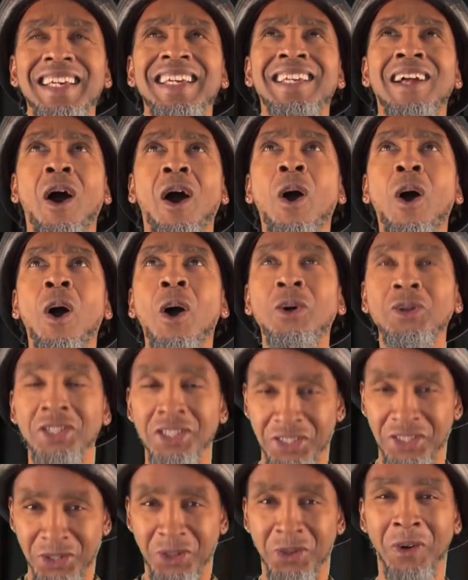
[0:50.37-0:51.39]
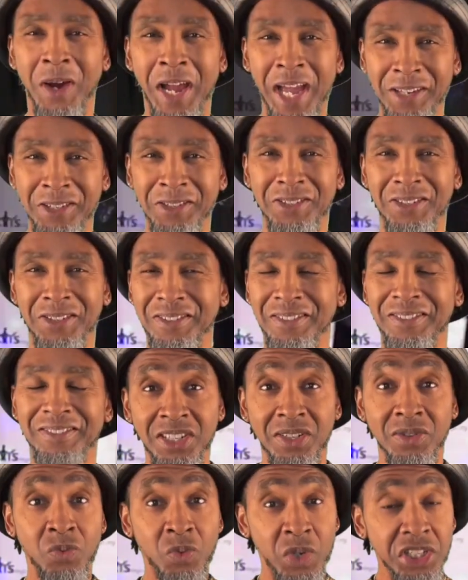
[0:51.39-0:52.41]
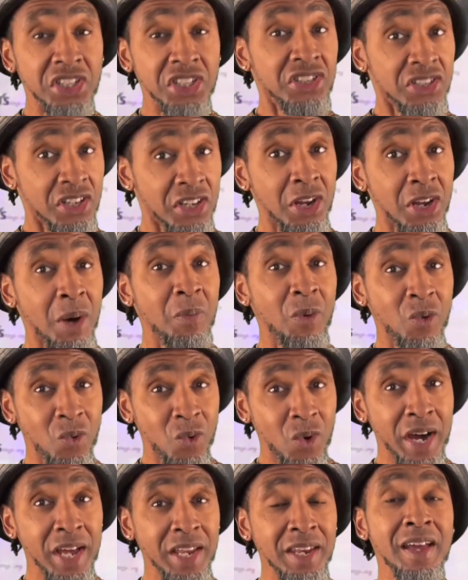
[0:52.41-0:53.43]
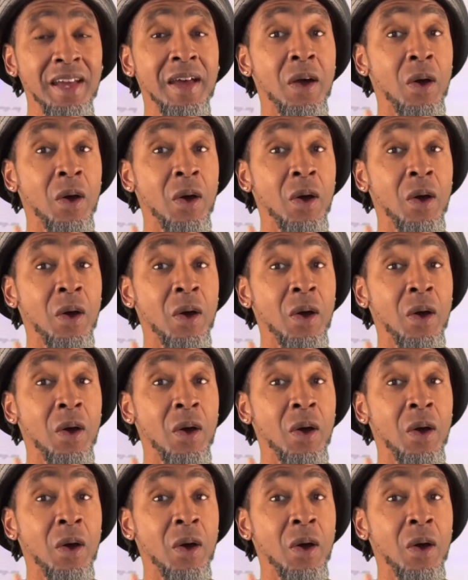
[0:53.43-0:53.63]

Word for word: in all its grandeur, which is the number one